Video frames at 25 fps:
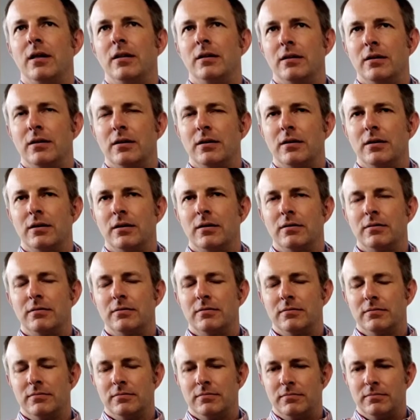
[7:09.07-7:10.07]
a
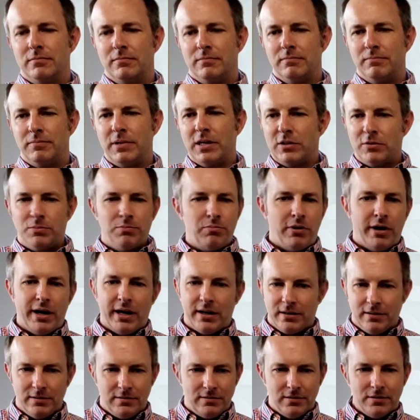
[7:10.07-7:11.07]
best
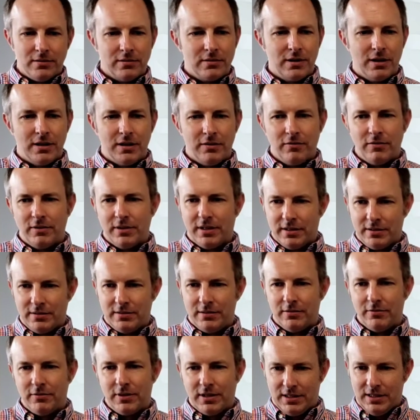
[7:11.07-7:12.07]
practices kind of list
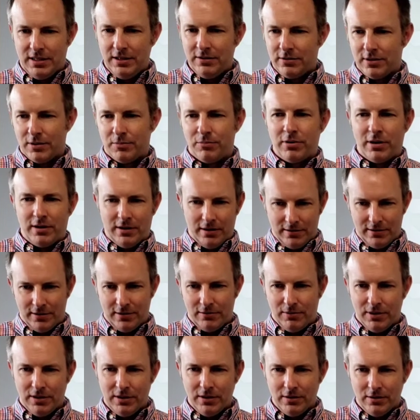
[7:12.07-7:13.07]
of like, these are the products that
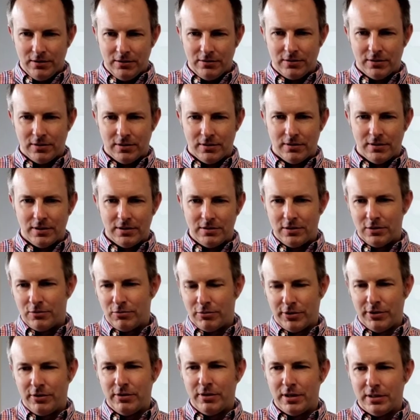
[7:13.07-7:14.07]
we use and this is
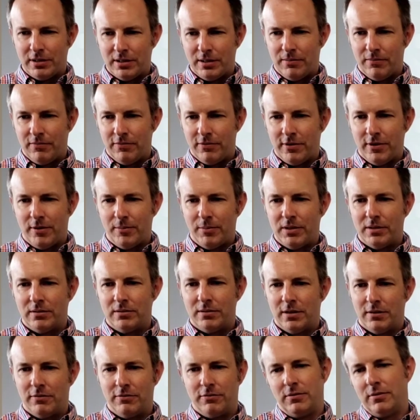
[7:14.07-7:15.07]
where you get them from and
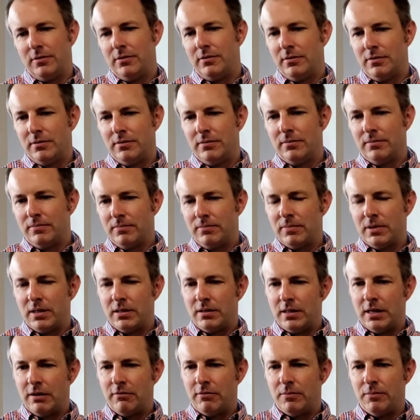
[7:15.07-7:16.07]
stuff,
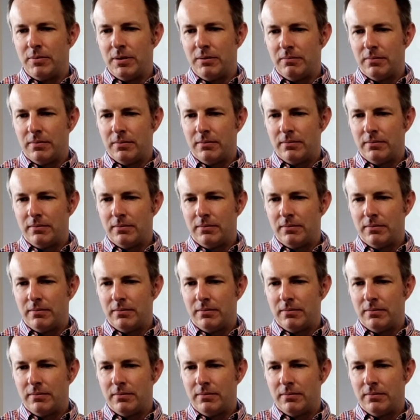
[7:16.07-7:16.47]
that would be